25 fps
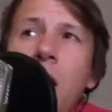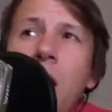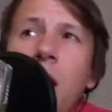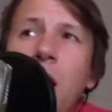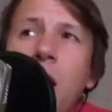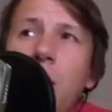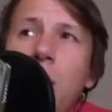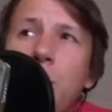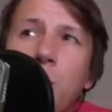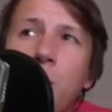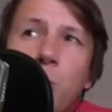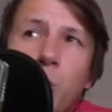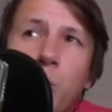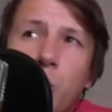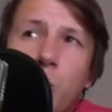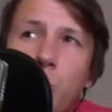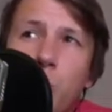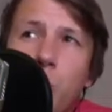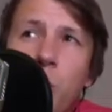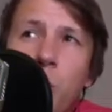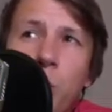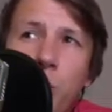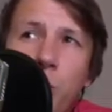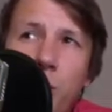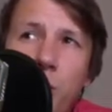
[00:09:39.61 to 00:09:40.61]
So it's
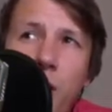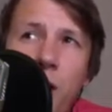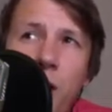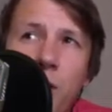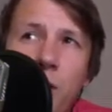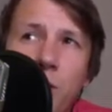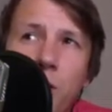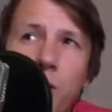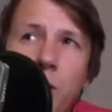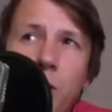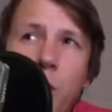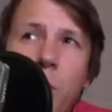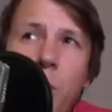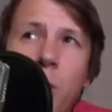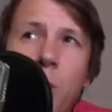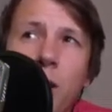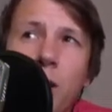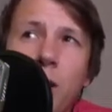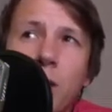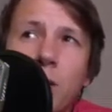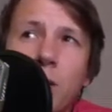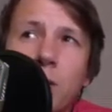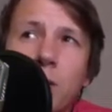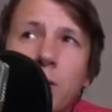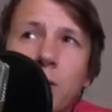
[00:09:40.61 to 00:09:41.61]
worth kind of
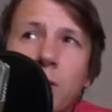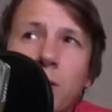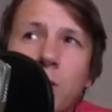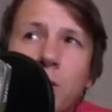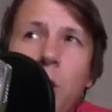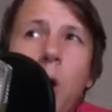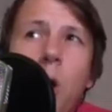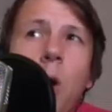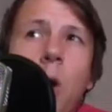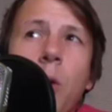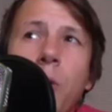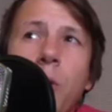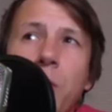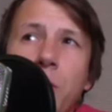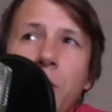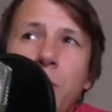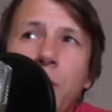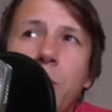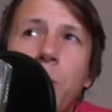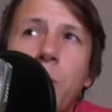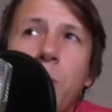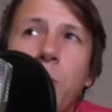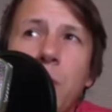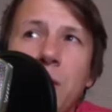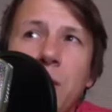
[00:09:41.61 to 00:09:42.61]
going to all the
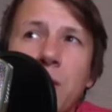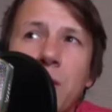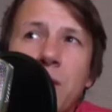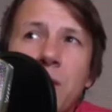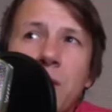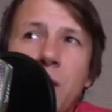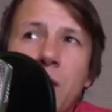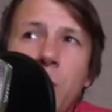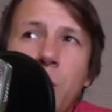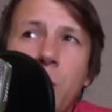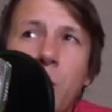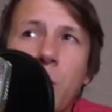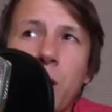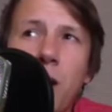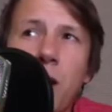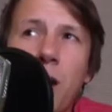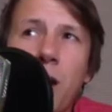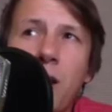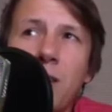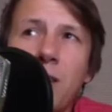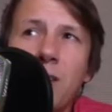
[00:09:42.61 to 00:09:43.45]
different places at Horicon.